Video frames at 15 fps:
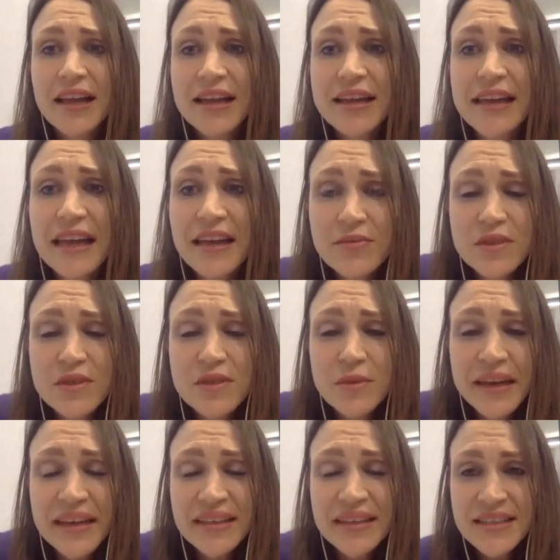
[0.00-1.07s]
leave them
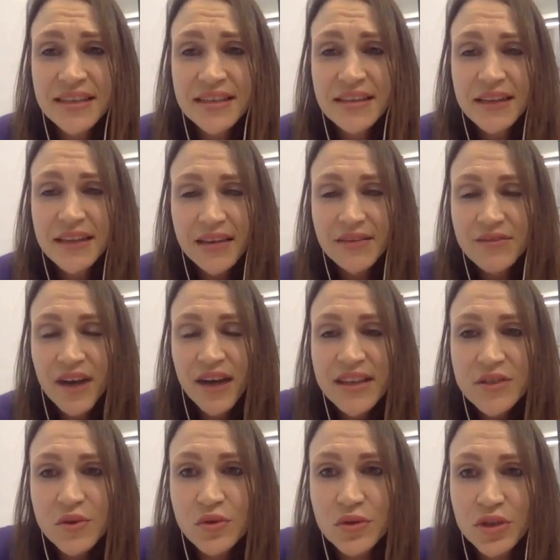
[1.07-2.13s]
depleted in
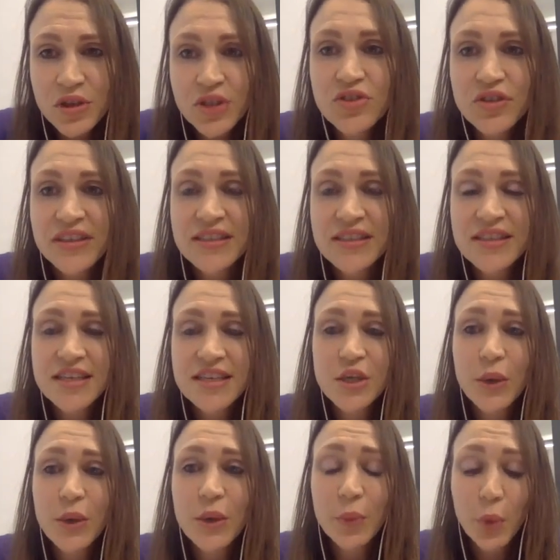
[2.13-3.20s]
vital nutrients that are
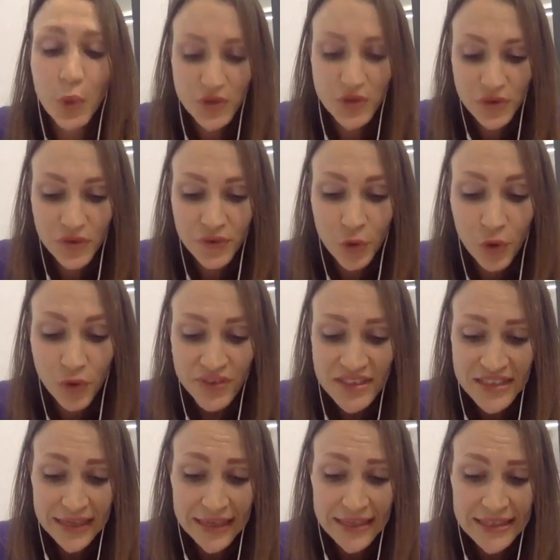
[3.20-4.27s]
so important for
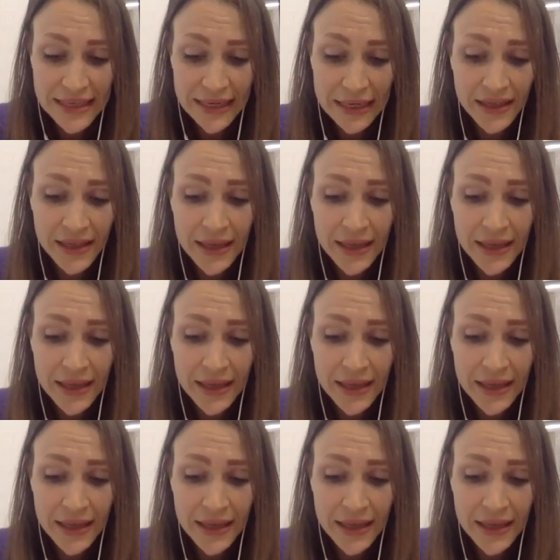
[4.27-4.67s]
fertility.